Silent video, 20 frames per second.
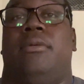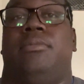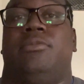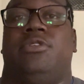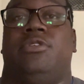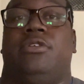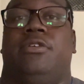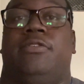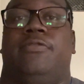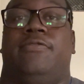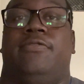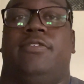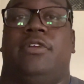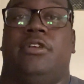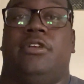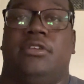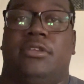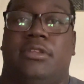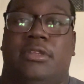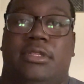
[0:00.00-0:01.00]
So
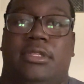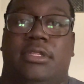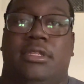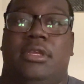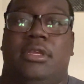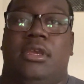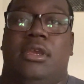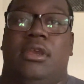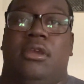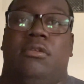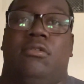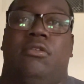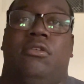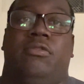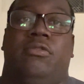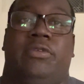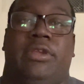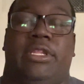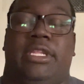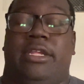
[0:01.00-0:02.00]
first, what
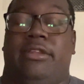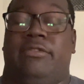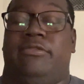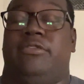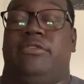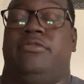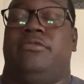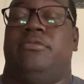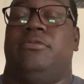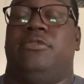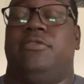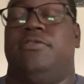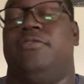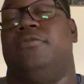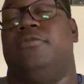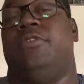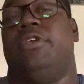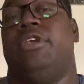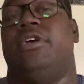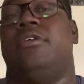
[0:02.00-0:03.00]
we did was remove the
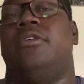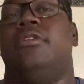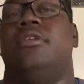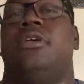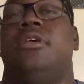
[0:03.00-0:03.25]
wheel.